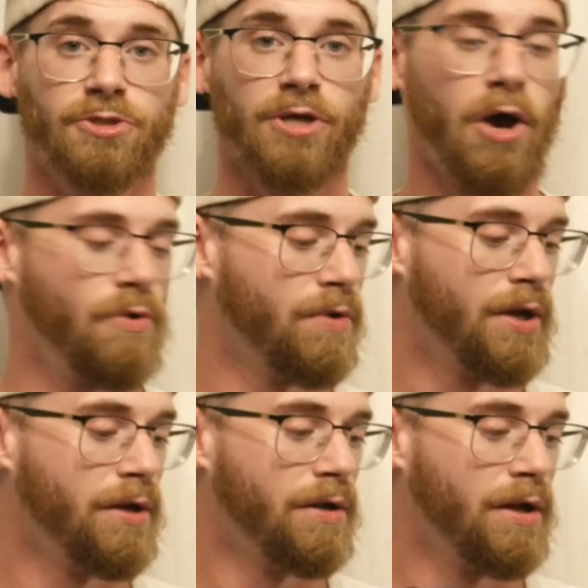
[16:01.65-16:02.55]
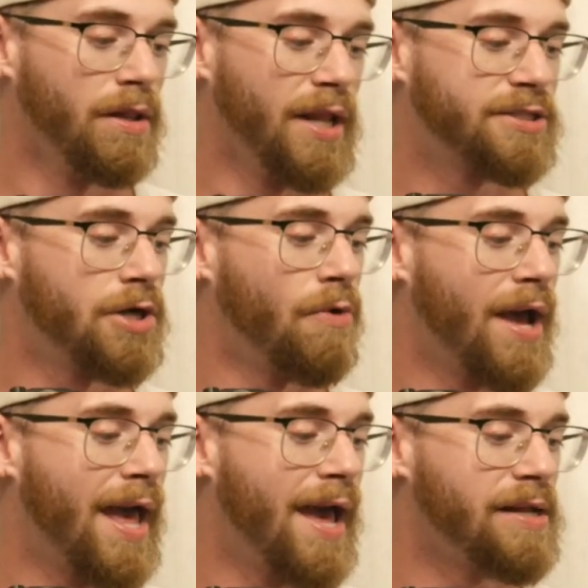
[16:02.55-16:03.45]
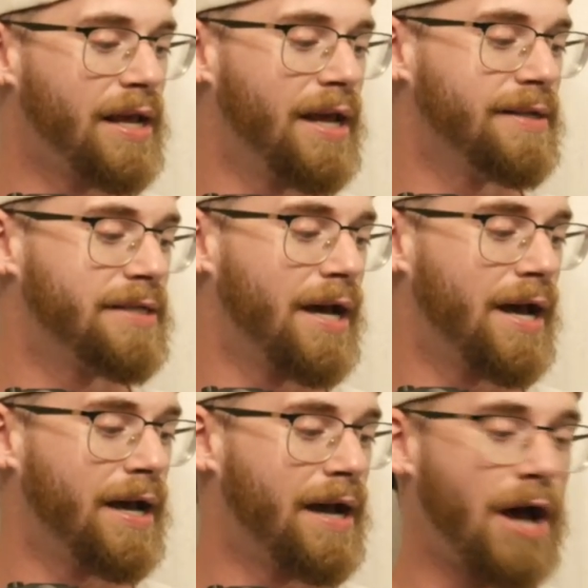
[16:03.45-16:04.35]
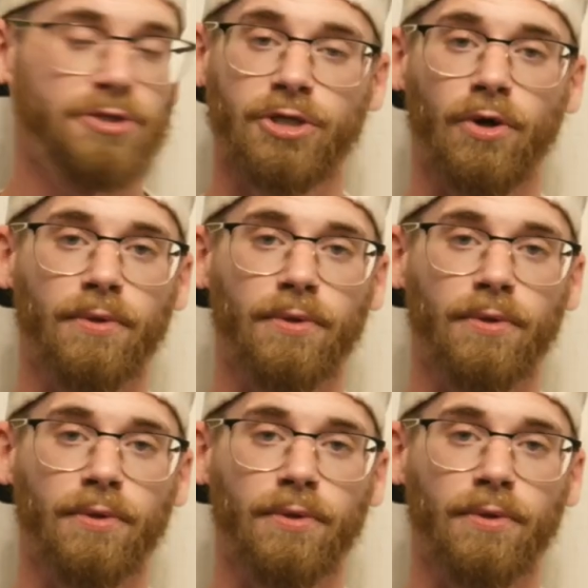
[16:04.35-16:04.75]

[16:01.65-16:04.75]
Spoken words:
So let's go ahead and I'll see you at the